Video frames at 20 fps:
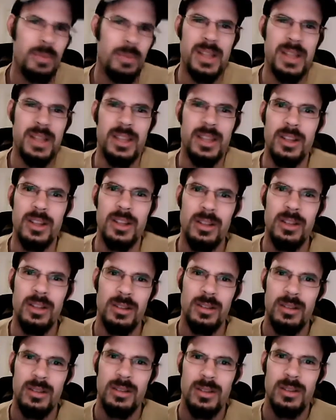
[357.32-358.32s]
Big deal.
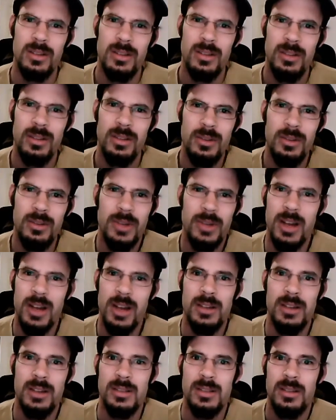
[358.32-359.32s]
Who
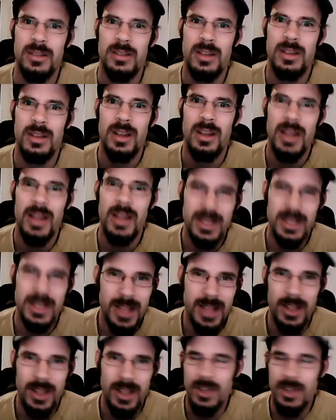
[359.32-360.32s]
cares? It's
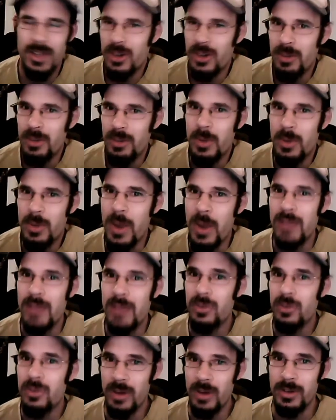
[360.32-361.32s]
not like you're going to be waiting
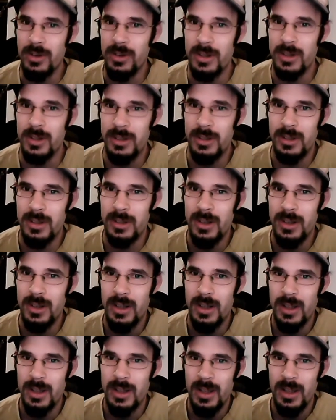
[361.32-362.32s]
forever.
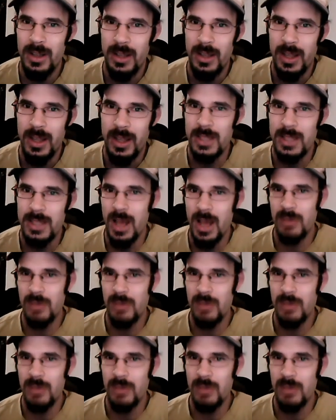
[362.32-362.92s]
It's